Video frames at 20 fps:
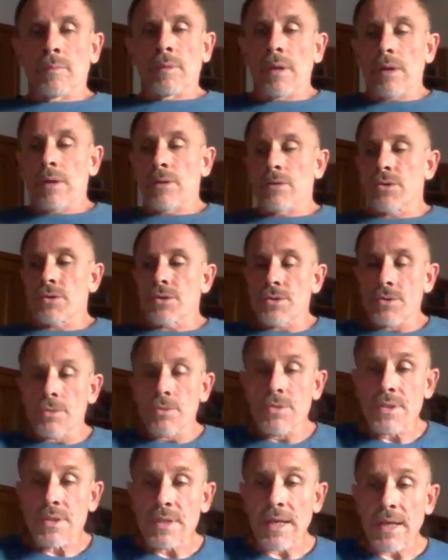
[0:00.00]
Yeah, just
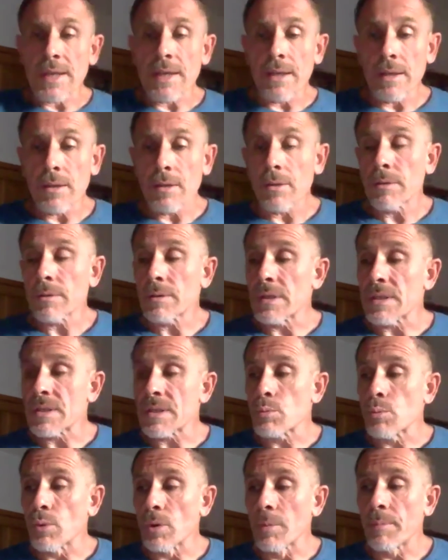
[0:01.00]
to say,
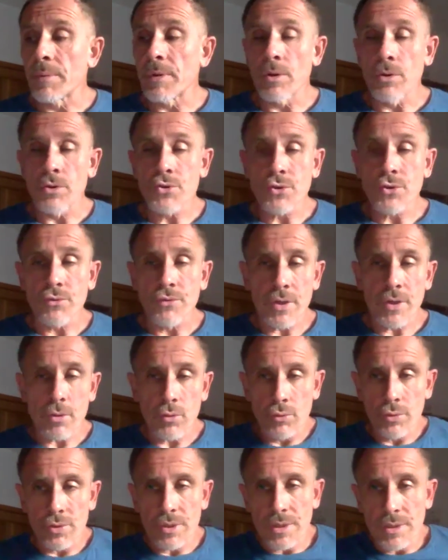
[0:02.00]
this will be also
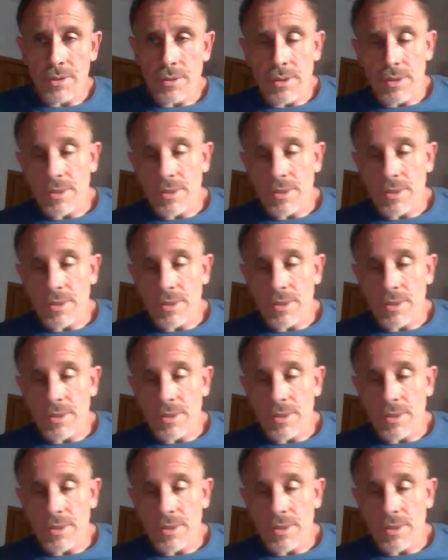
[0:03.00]
recorded.